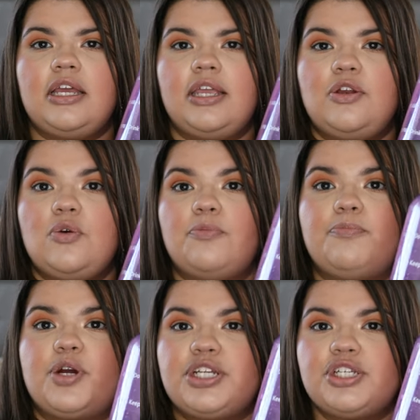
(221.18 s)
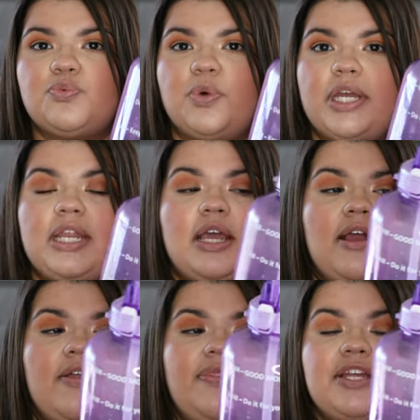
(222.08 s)
you know, purchase one.
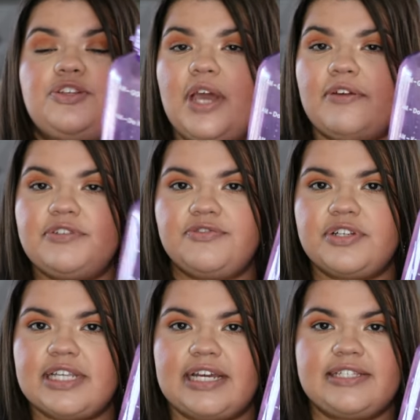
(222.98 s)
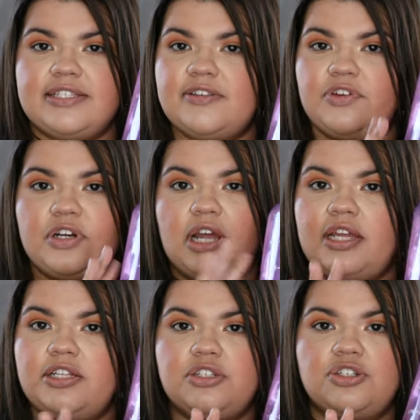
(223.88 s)
They do have different sizes. If you're
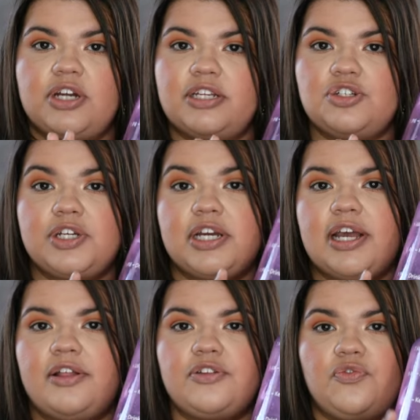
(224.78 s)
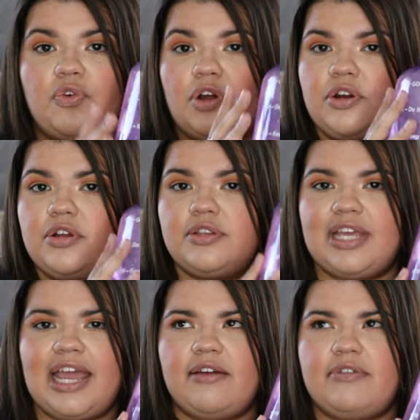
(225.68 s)
not into trying to drink a gallon of water,
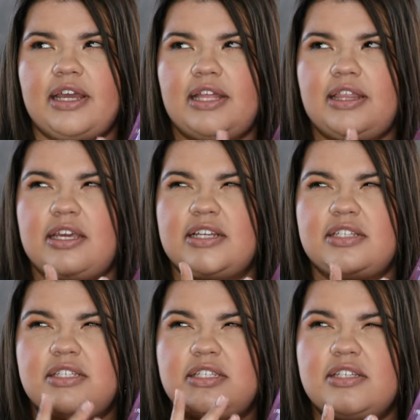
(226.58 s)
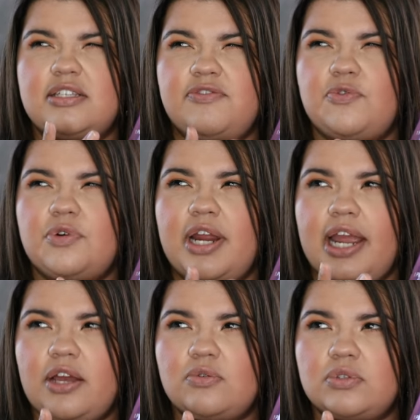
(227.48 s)
they have like, I think it's a sixty-four
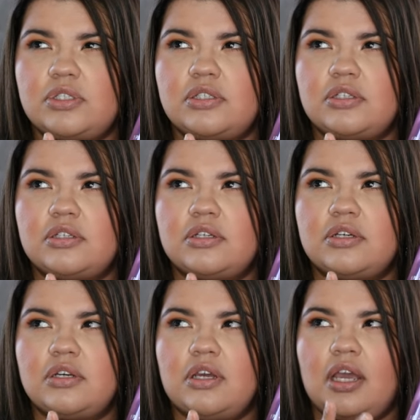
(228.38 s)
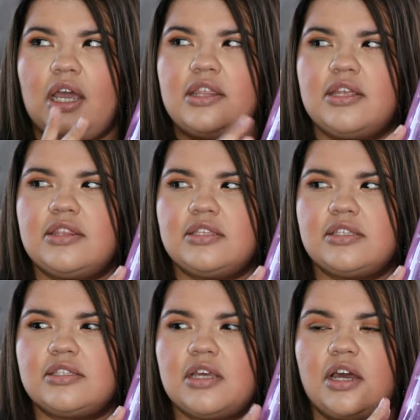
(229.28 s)
ounce, and then
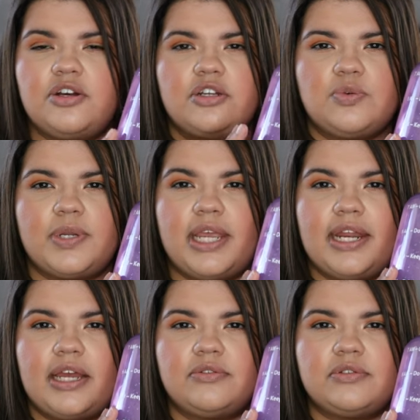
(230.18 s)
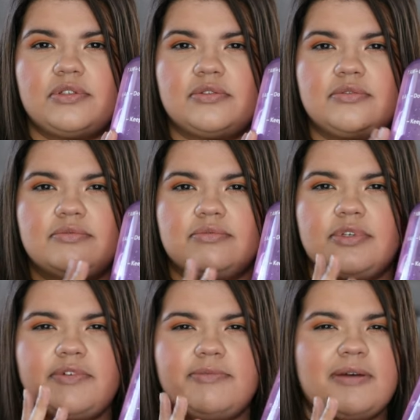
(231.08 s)
this is one hundred twenty-eight ounce,
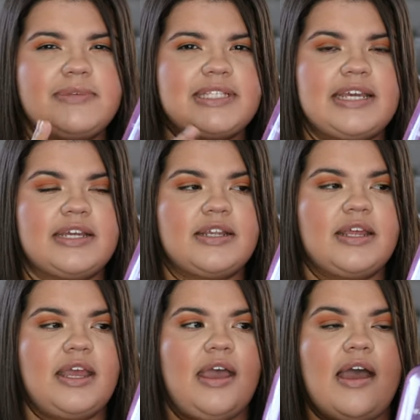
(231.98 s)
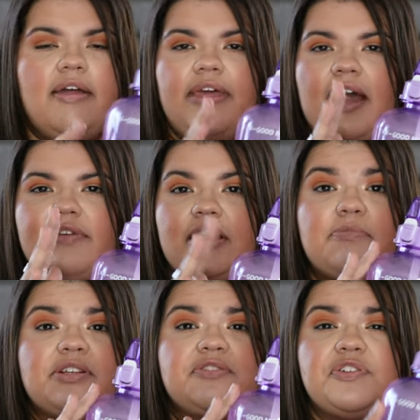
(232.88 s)
if I'm not mistaken. And they have like a
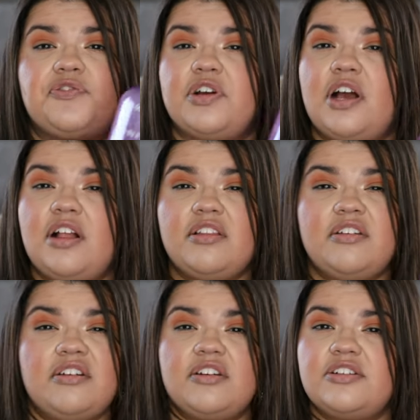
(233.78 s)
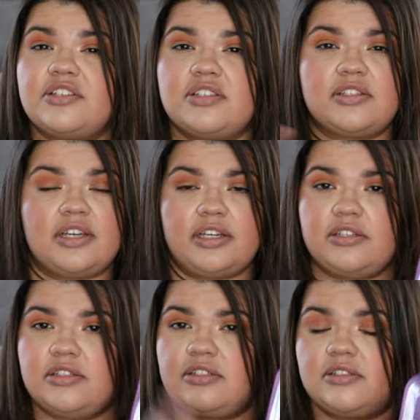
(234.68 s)
bunch of different colors, and